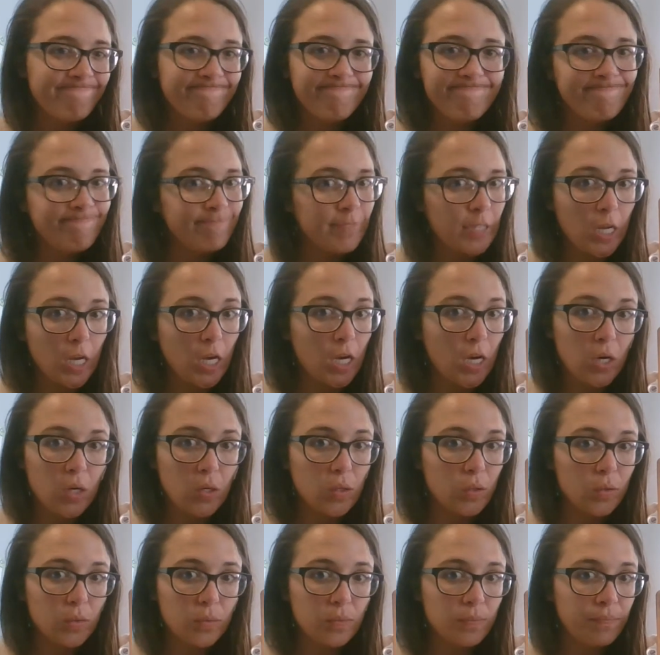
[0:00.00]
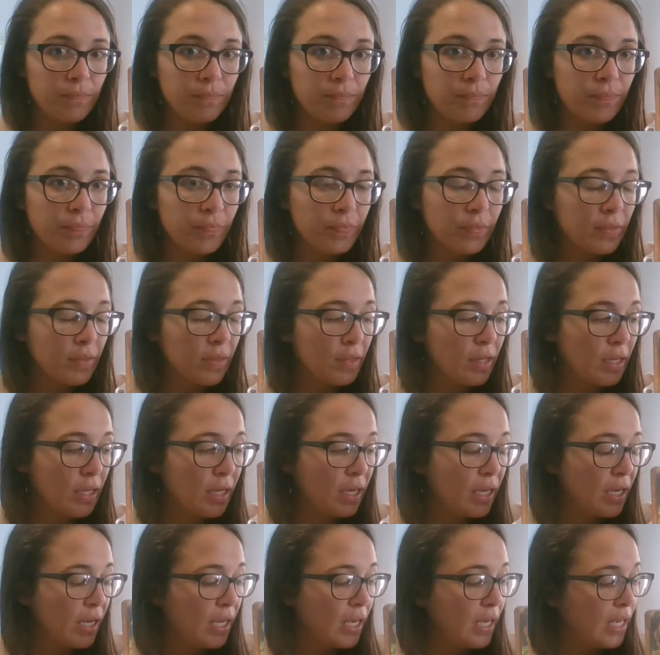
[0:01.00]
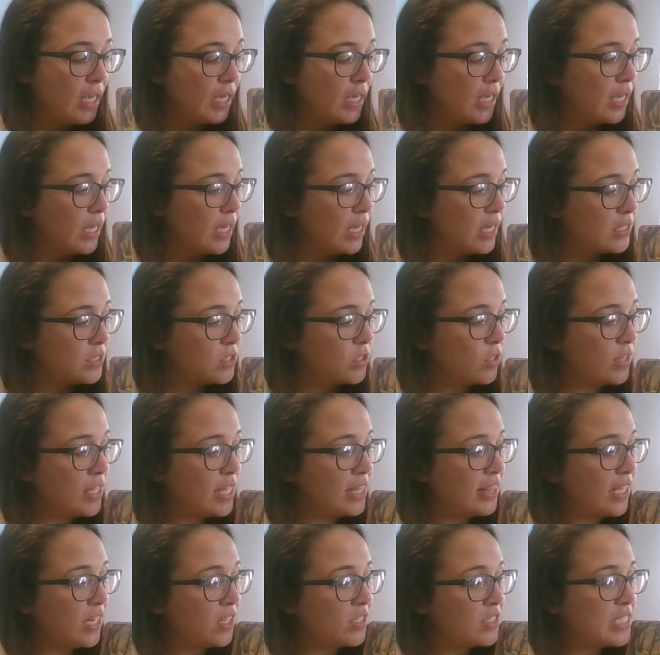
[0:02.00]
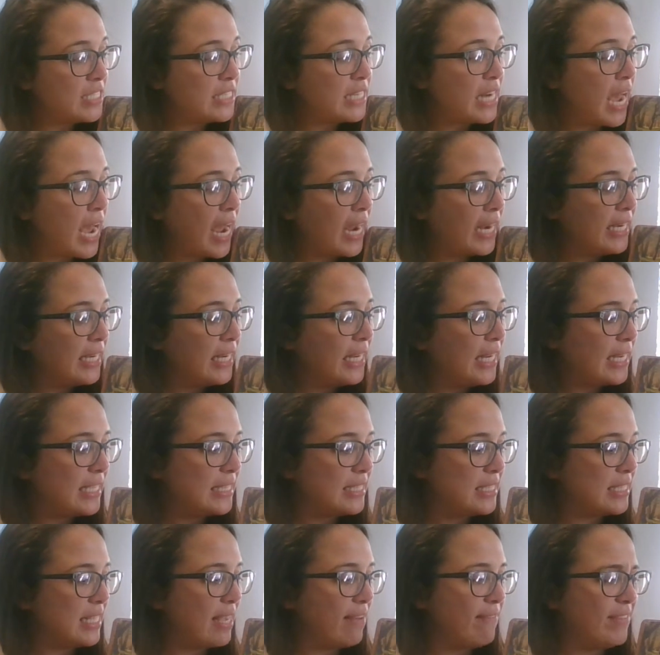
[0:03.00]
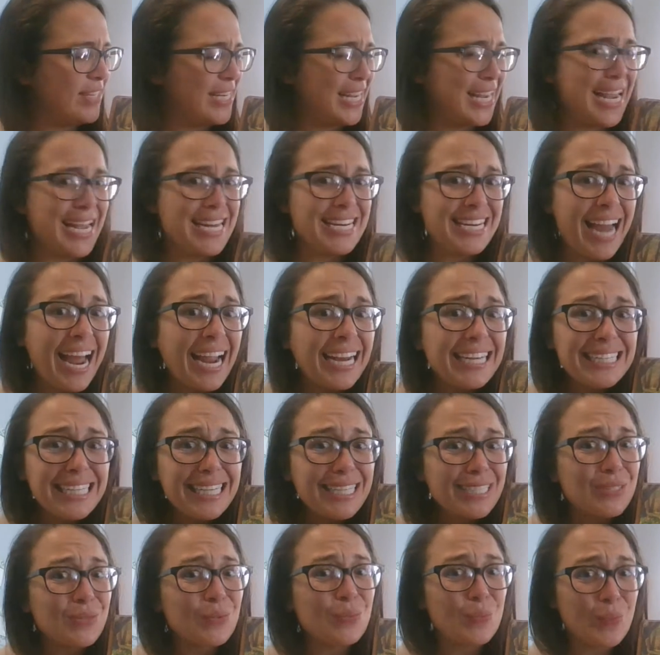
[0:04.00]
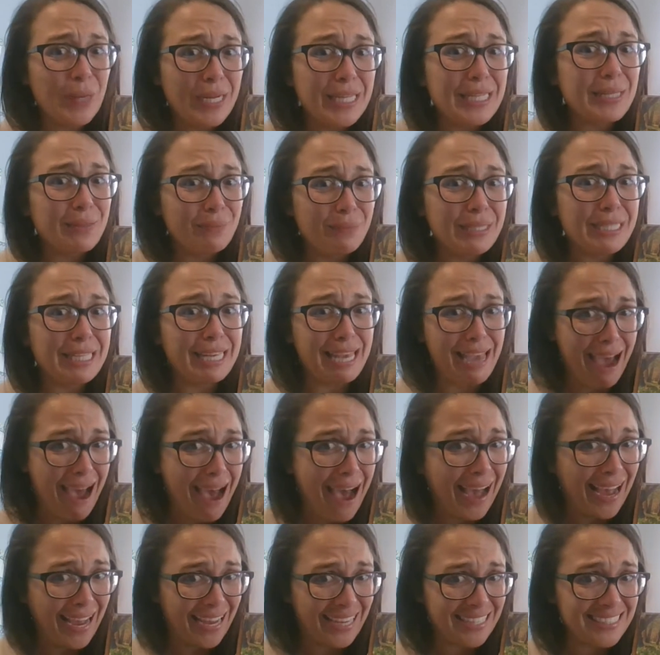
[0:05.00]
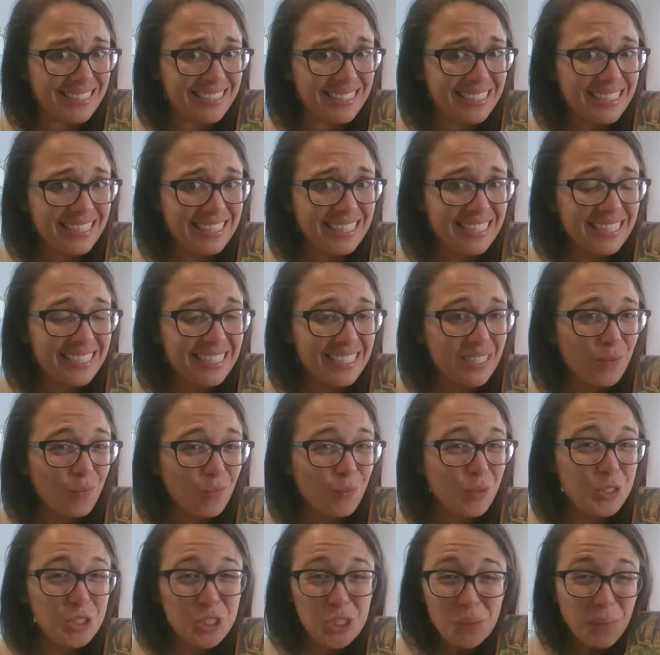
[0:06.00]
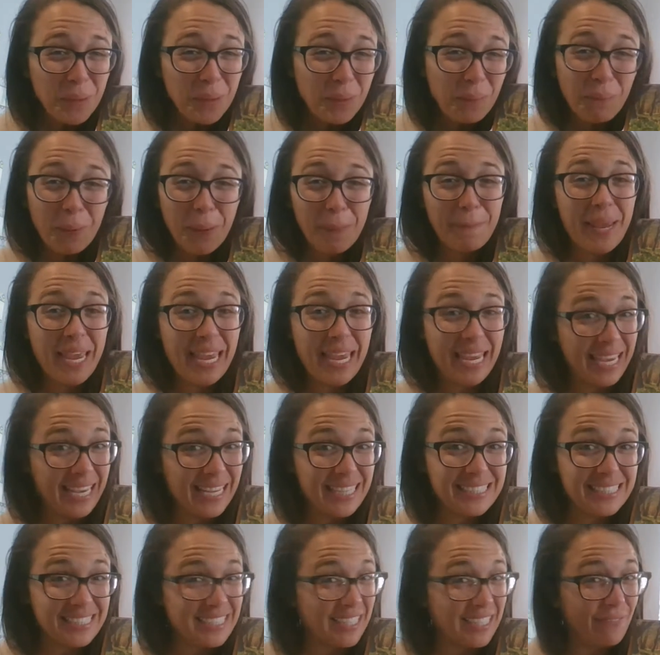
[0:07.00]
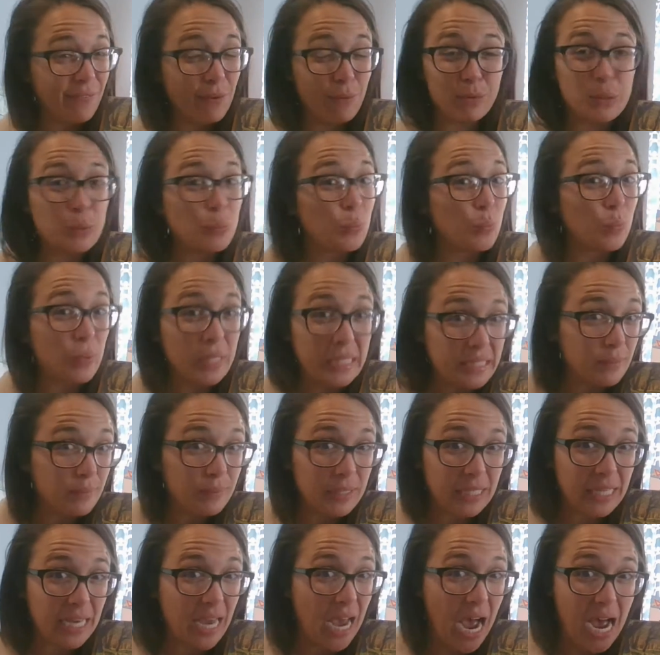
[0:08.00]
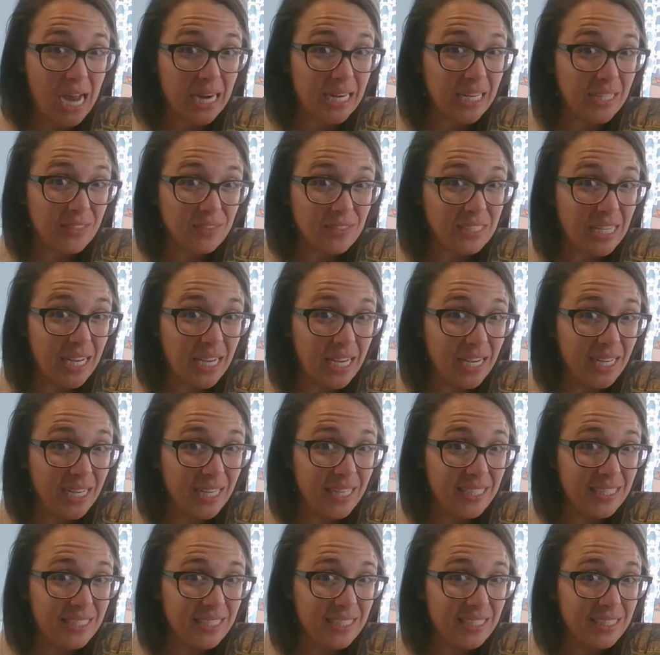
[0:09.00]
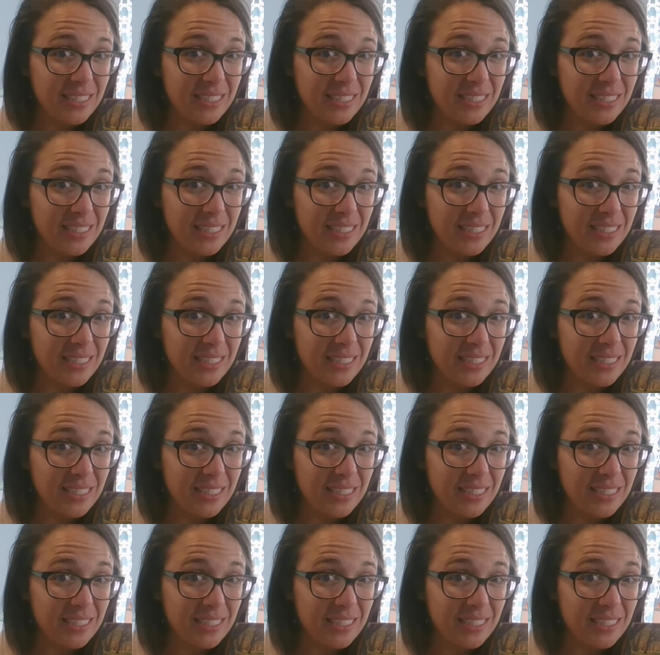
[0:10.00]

No. So then there's 90 and 70, and 90 is really, really hot. Would you want to wear pants if it was really, really hot outside?